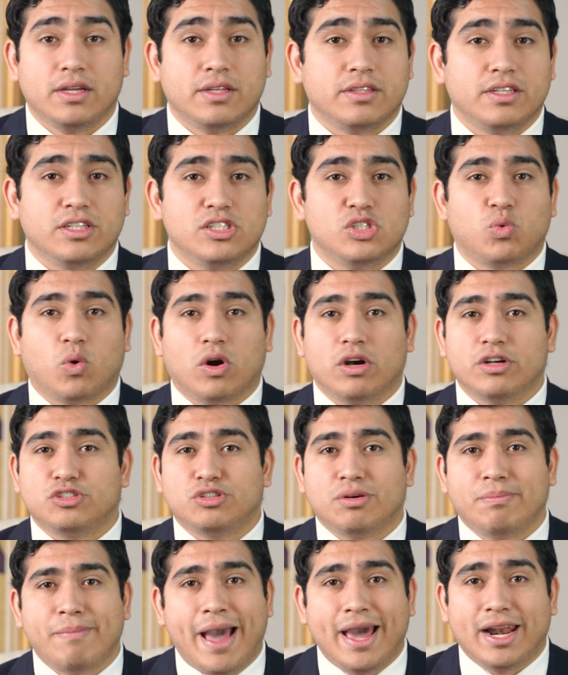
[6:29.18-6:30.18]
These weren't
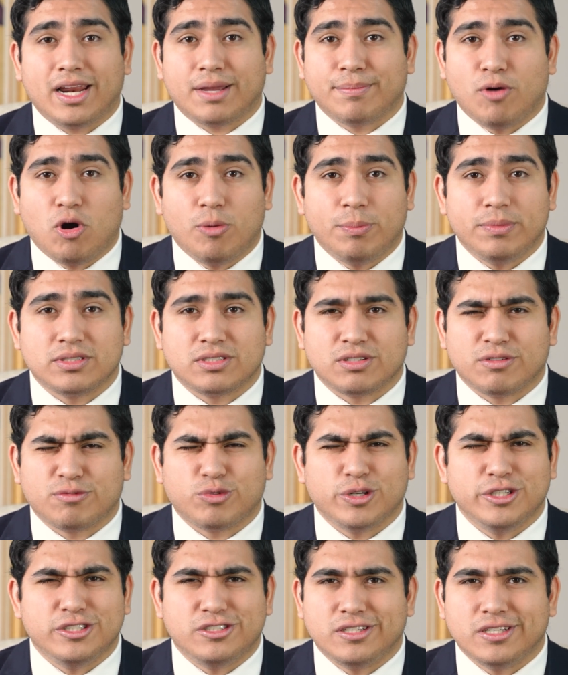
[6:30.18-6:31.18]
dramatic moments of
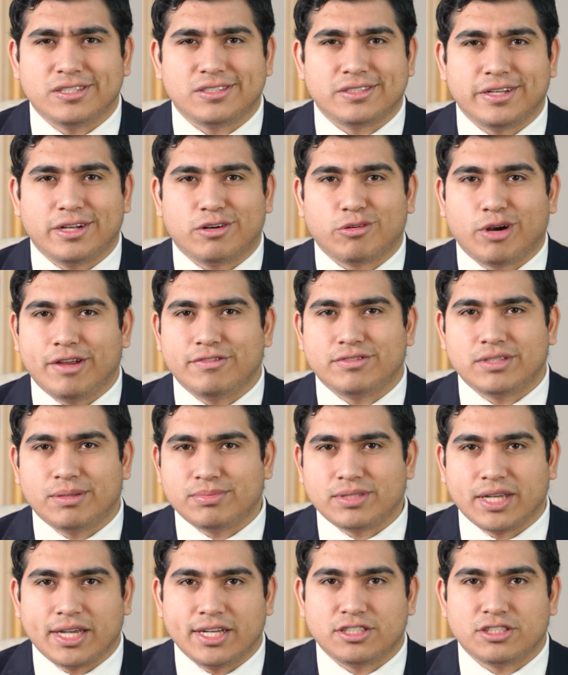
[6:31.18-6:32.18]
resisting grave
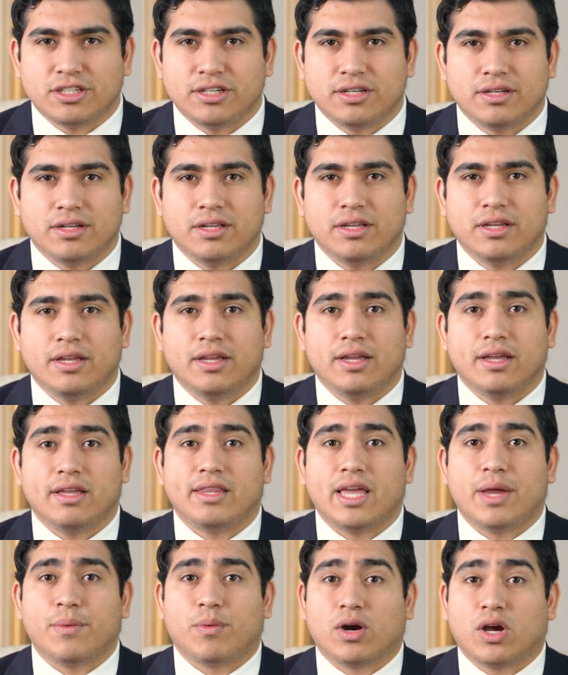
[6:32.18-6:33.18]
temptation.
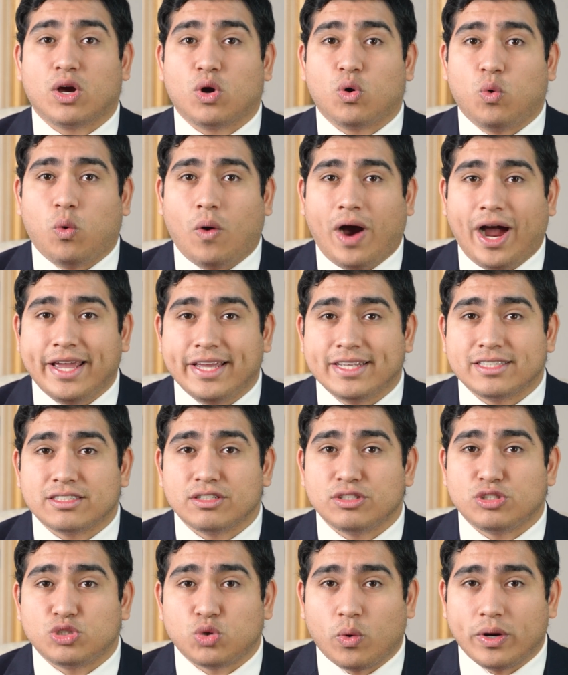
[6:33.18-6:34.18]
They were quiet
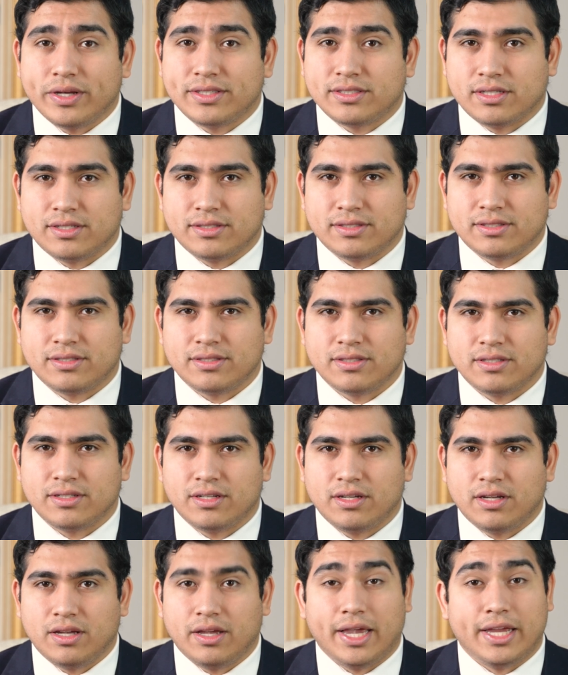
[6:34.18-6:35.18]
choices
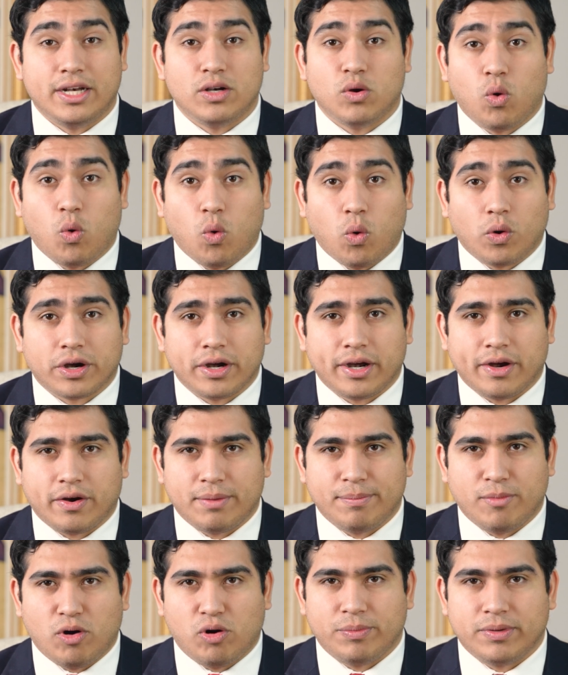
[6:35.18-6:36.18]
in
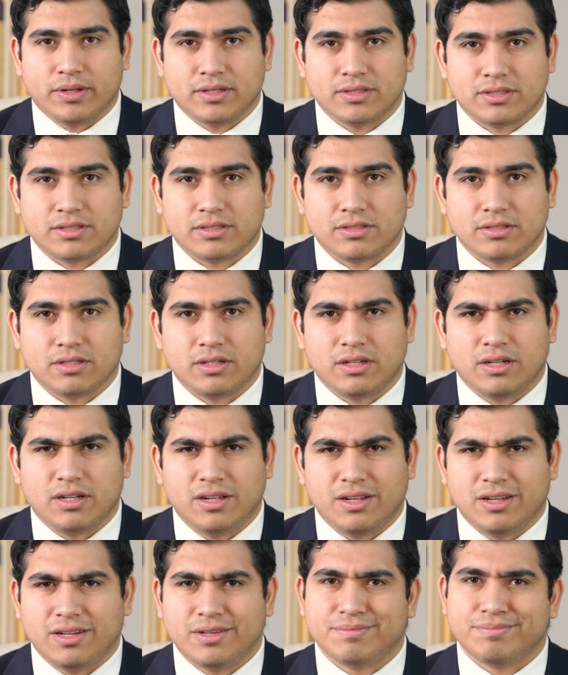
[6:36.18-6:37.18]
ordinary moments.
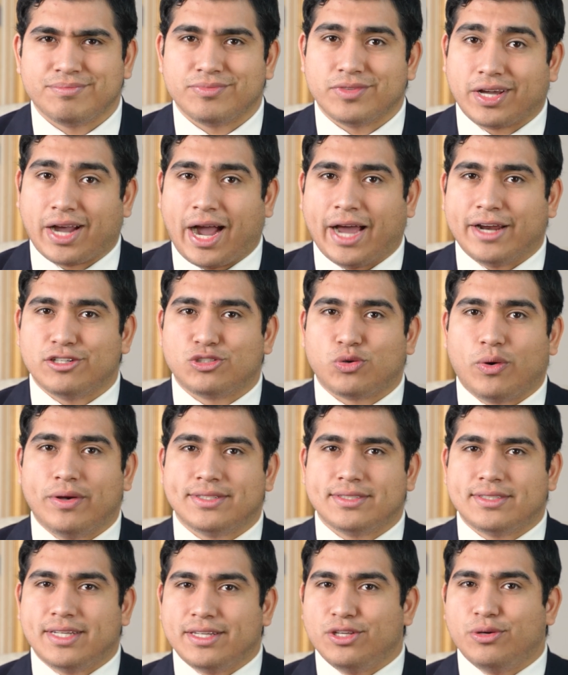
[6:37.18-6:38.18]
The kind of
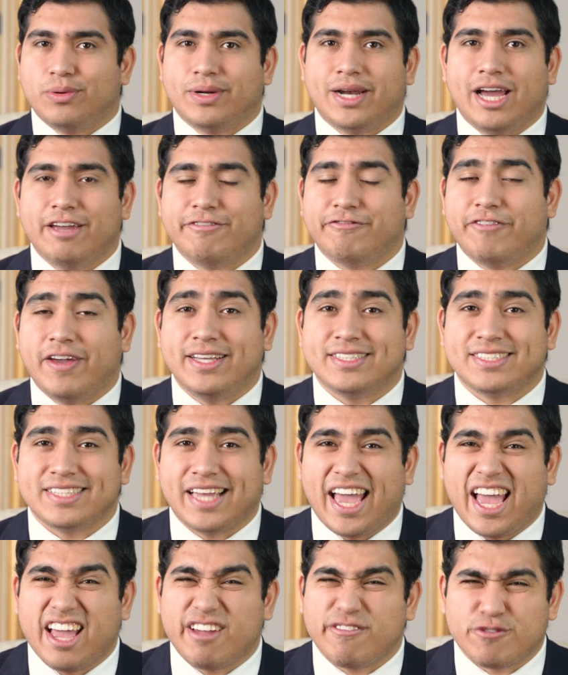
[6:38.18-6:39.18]
choices that you and I face
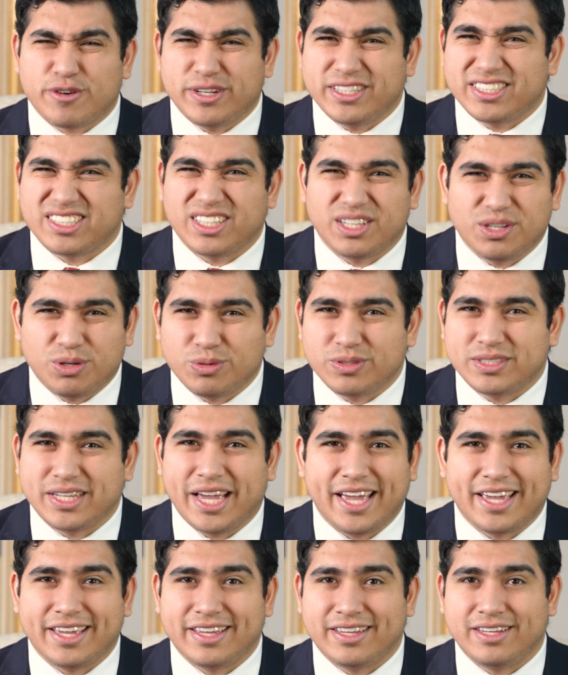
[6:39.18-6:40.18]
every single
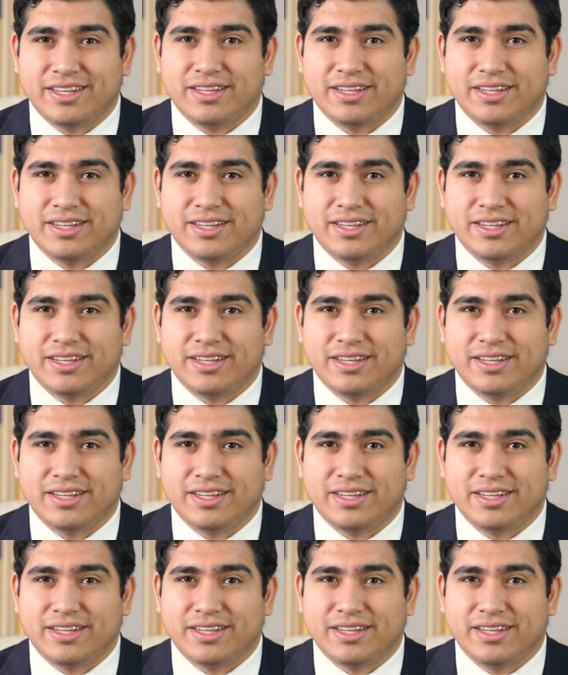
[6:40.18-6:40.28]
day.